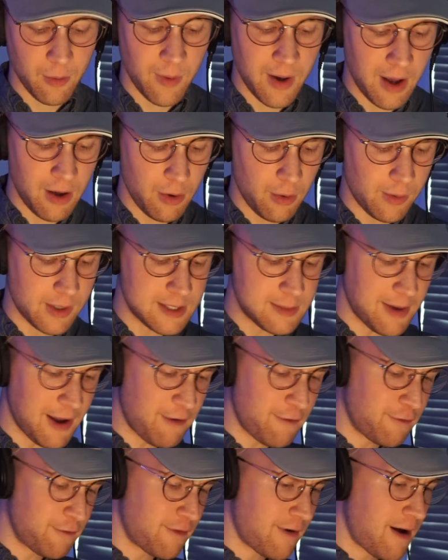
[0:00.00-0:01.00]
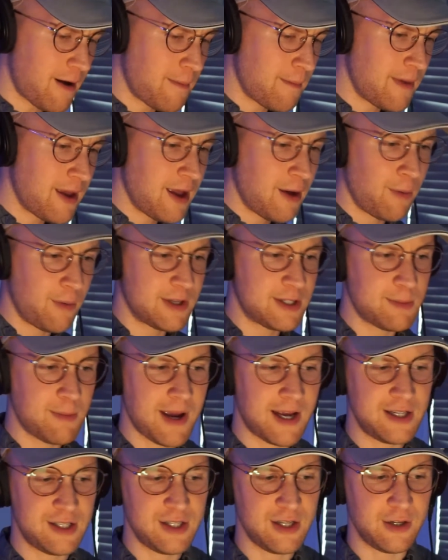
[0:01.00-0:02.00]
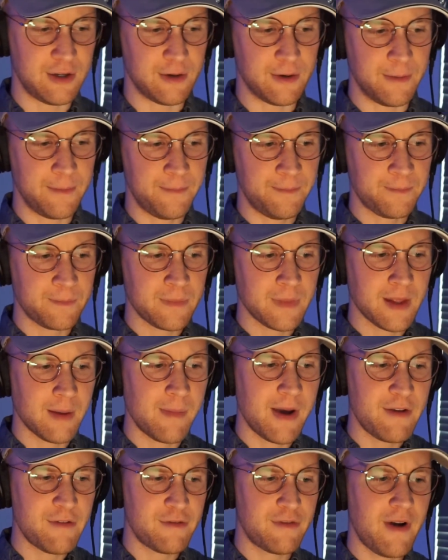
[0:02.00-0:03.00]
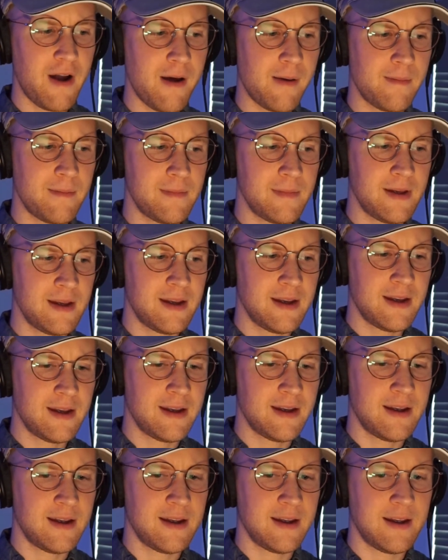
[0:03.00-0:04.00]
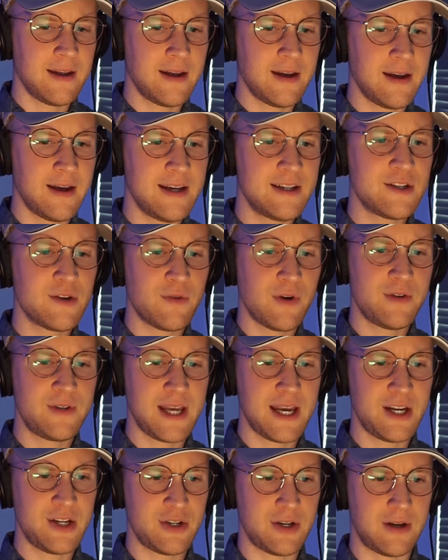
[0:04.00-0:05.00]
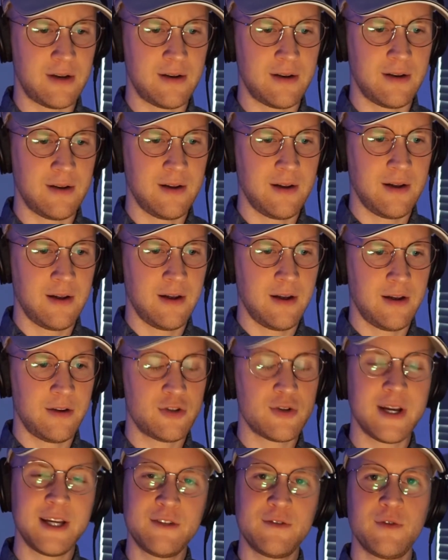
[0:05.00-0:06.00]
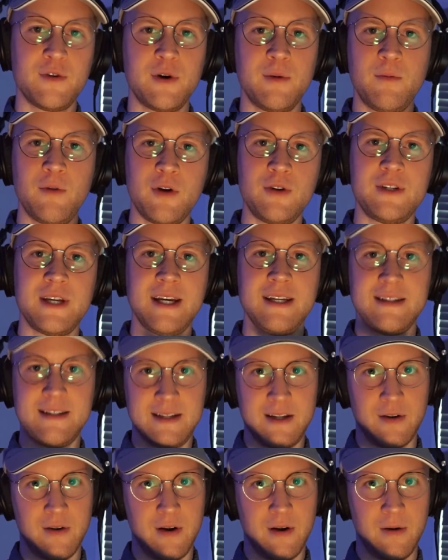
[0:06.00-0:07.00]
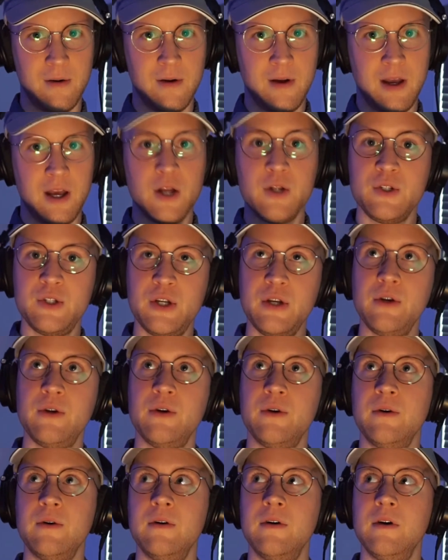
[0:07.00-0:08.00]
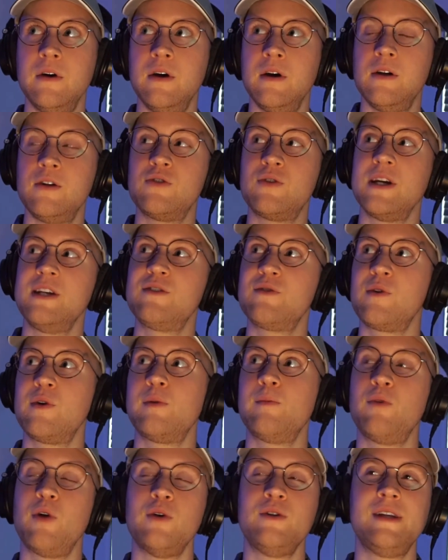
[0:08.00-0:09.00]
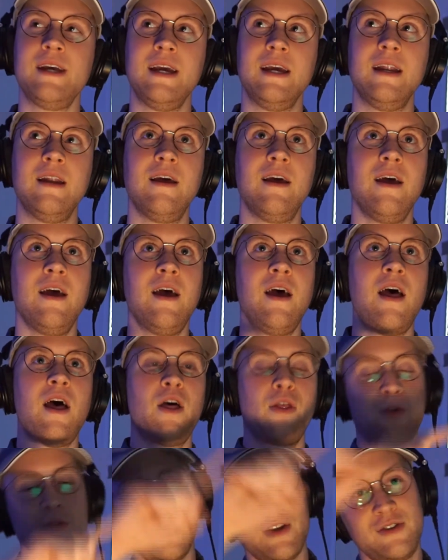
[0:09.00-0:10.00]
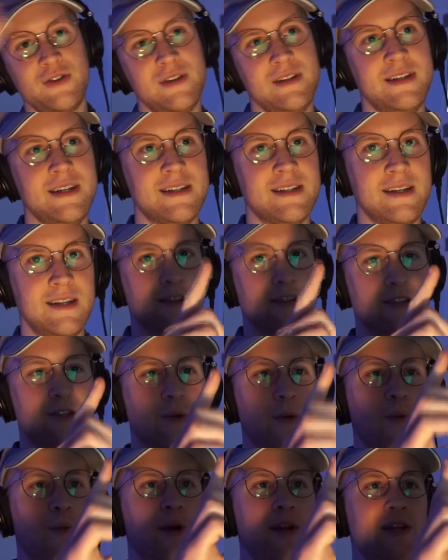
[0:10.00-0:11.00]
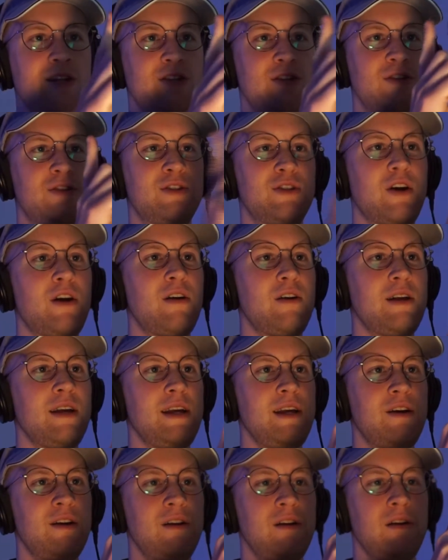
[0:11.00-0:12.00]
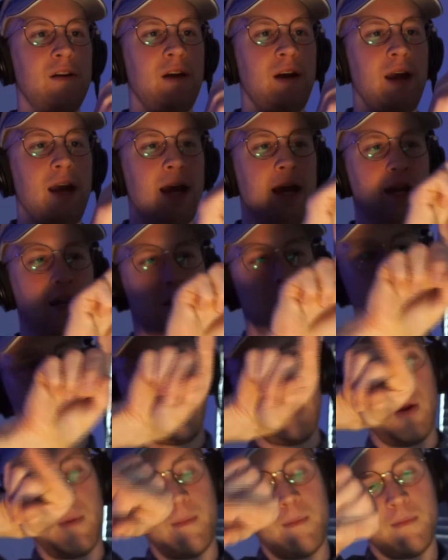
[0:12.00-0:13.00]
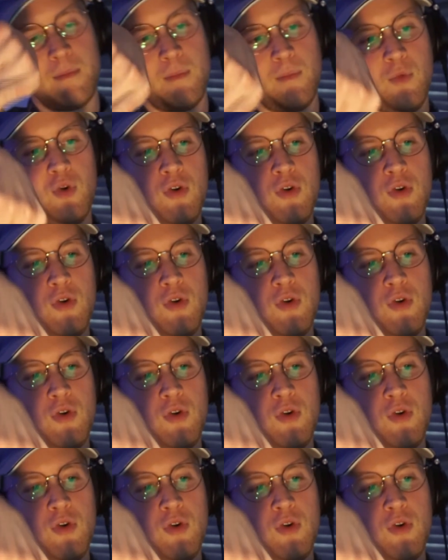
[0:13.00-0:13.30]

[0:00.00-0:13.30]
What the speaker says: well, what's my from? What's my to? My from is a rotation. Transform, rotate 0. To, transform, rotate 360 degrees. So we want it to start here and then